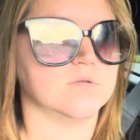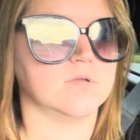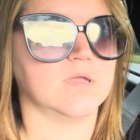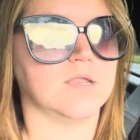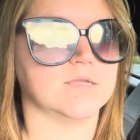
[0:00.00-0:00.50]

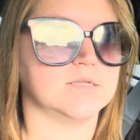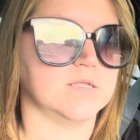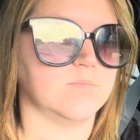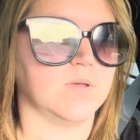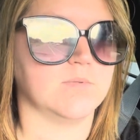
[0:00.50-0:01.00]
connected to
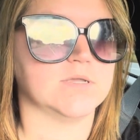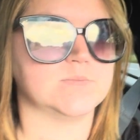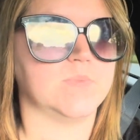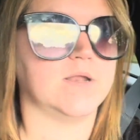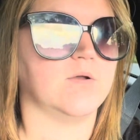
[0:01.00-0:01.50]
the Publix,
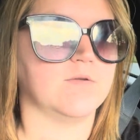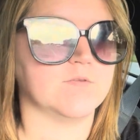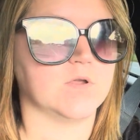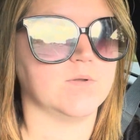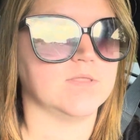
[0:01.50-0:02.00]
but I don't have to
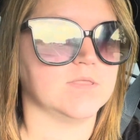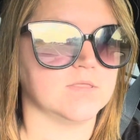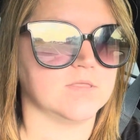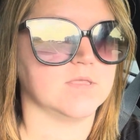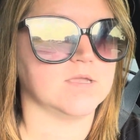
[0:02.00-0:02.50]
go in
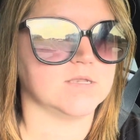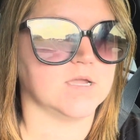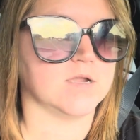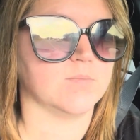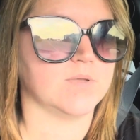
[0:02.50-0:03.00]
the
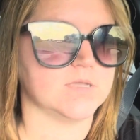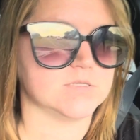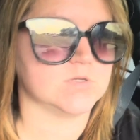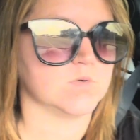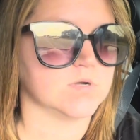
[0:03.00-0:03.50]
entire big
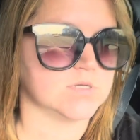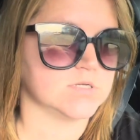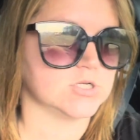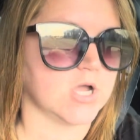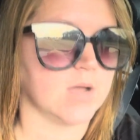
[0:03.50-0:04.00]
store to
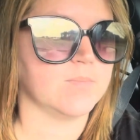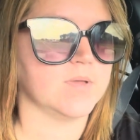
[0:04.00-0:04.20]
shop.